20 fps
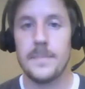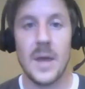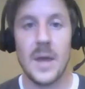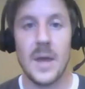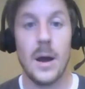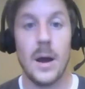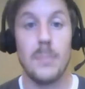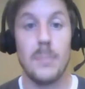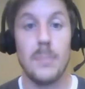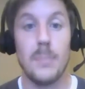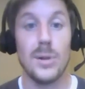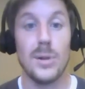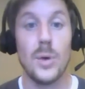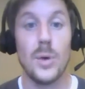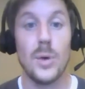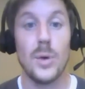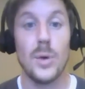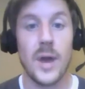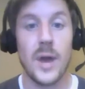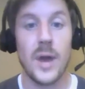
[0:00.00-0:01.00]
uh, a blow
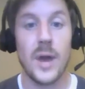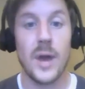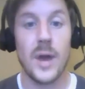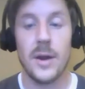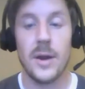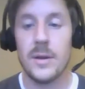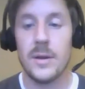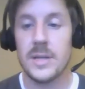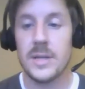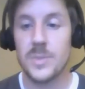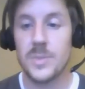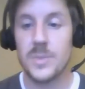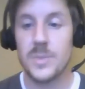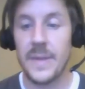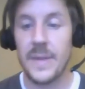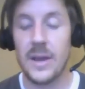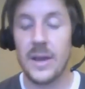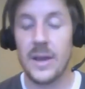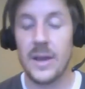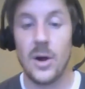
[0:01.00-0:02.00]
dryer is what they
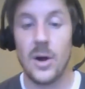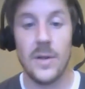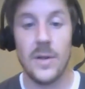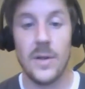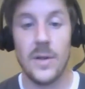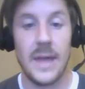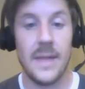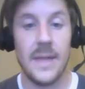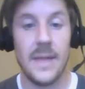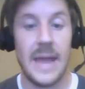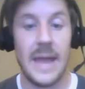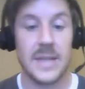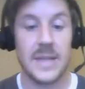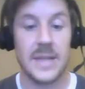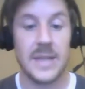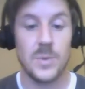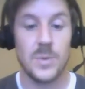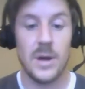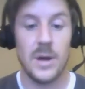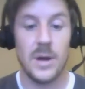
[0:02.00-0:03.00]
call that that as
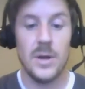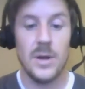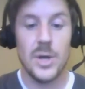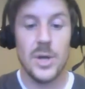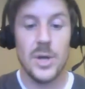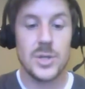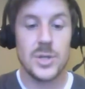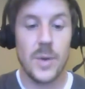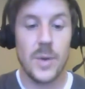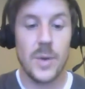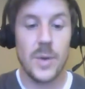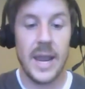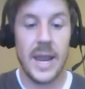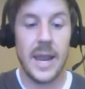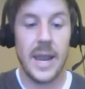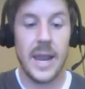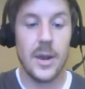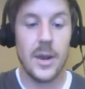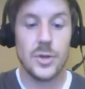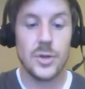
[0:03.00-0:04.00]
well. So a
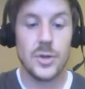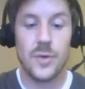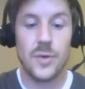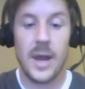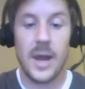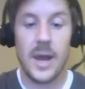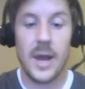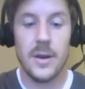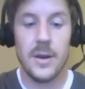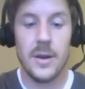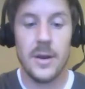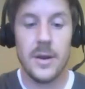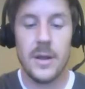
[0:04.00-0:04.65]
hair dryer,